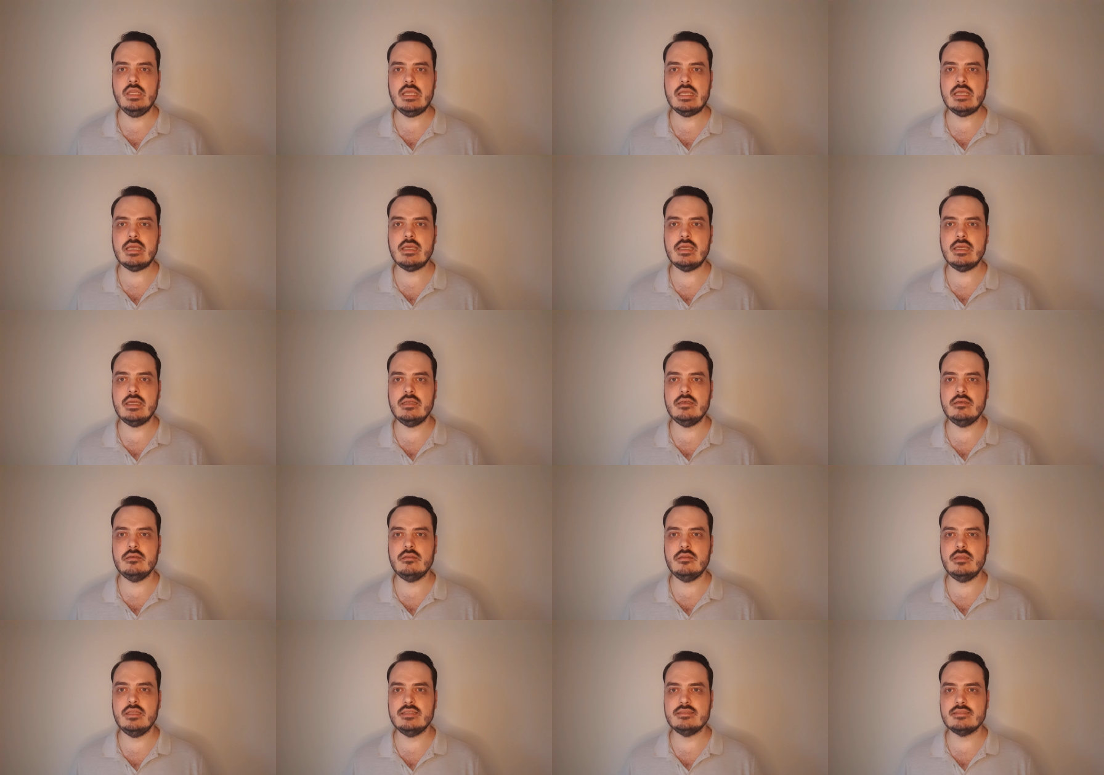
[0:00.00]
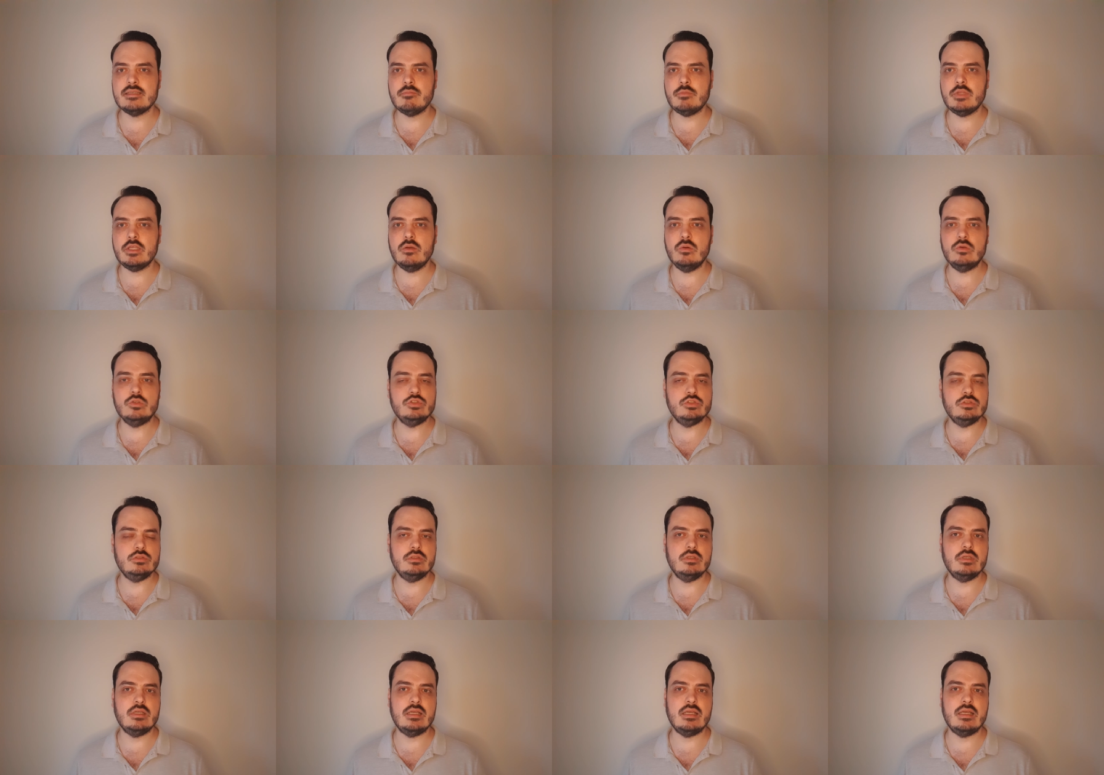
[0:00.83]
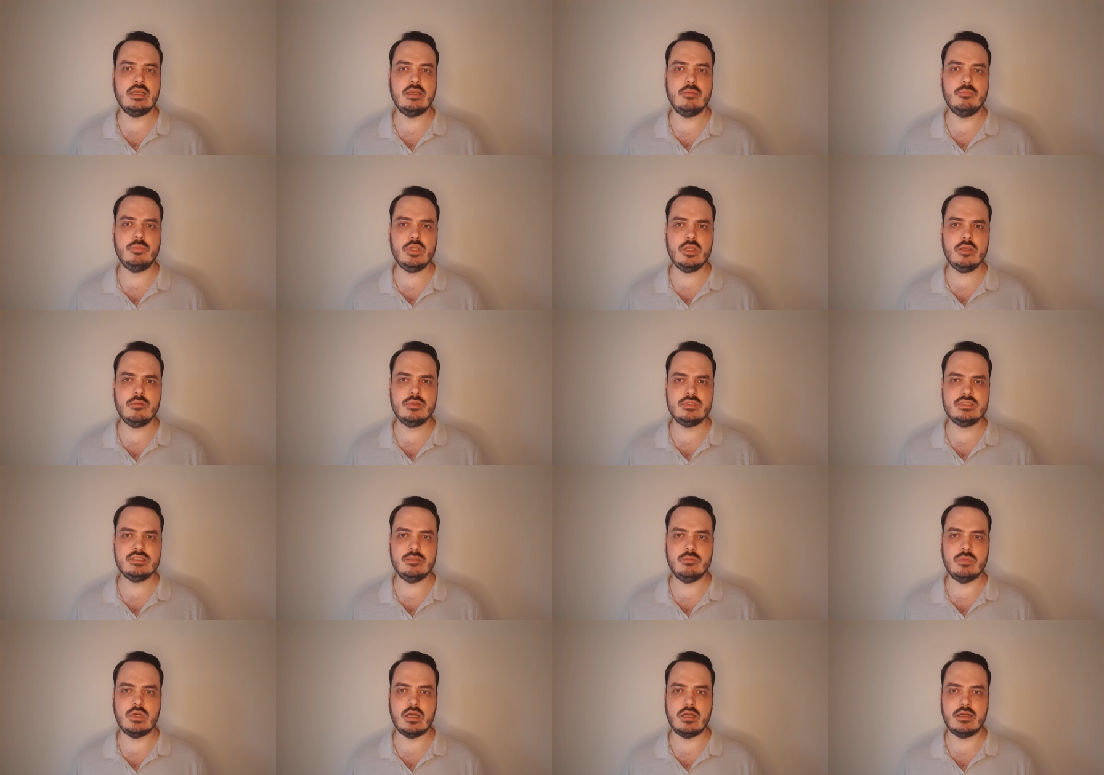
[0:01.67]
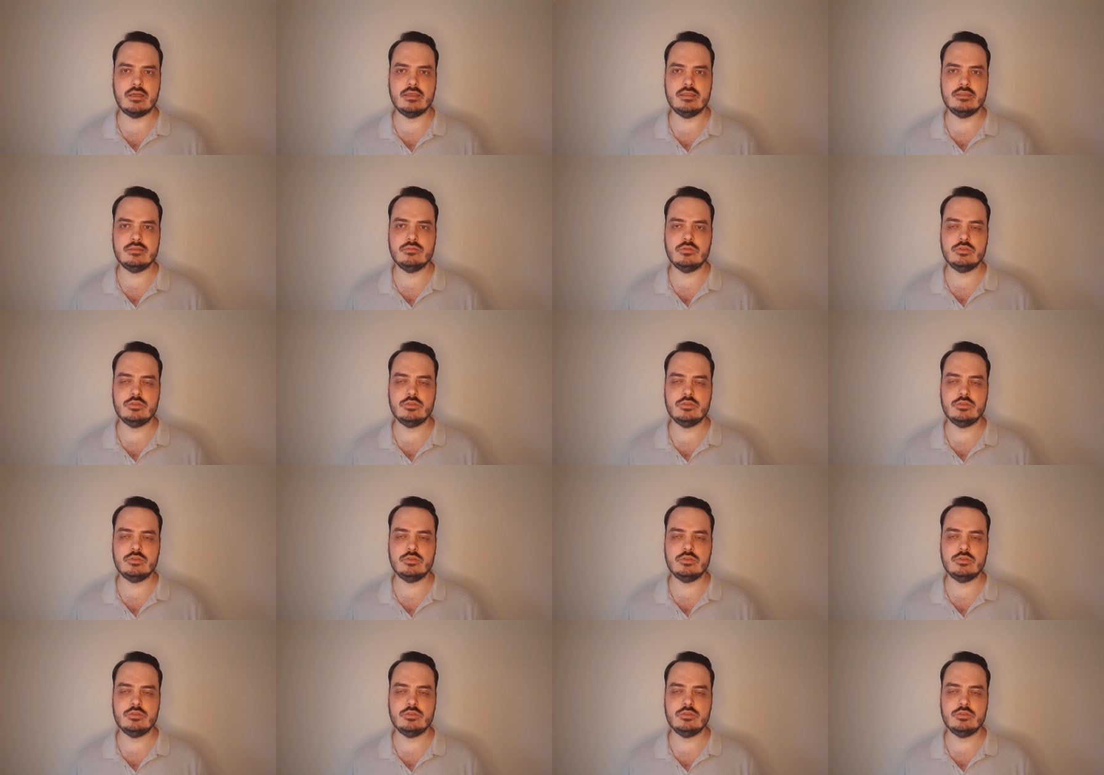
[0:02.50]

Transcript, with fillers: And there's something called uh, puberty blockers,